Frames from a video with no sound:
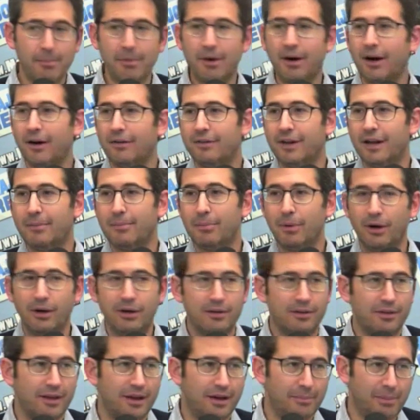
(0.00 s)
of a book
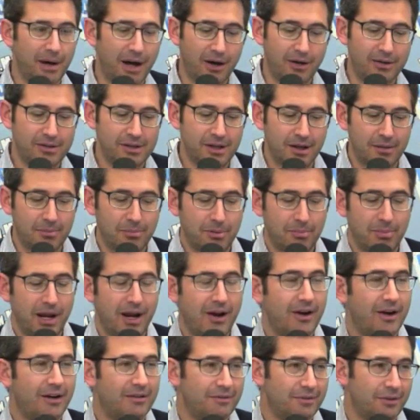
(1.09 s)
about uh,
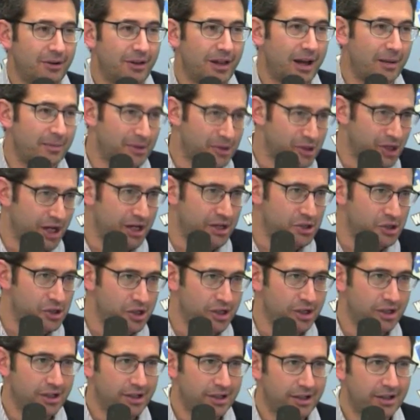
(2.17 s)
preparing for climate change.
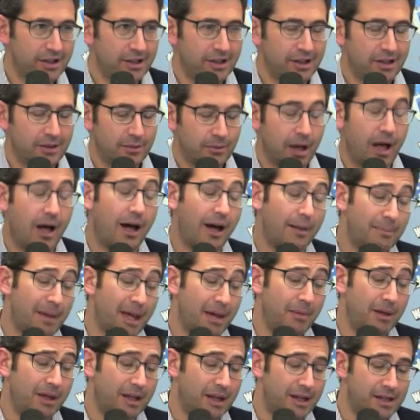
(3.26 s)
Well, uh,
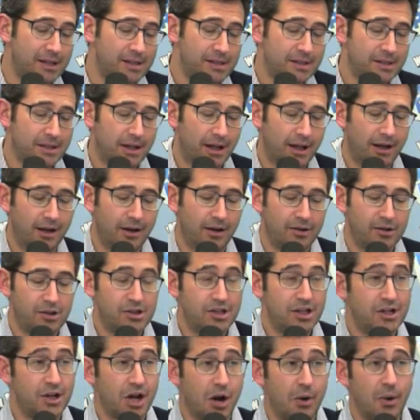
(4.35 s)
maybe it is. I don't know. Did you
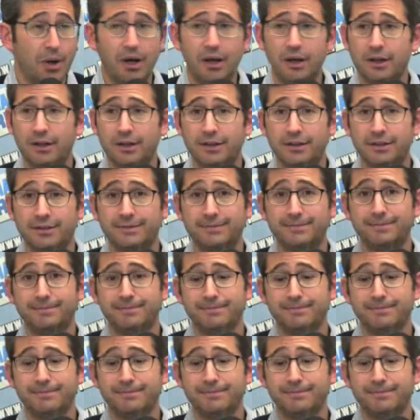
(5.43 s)
see Noah? Maybe we should do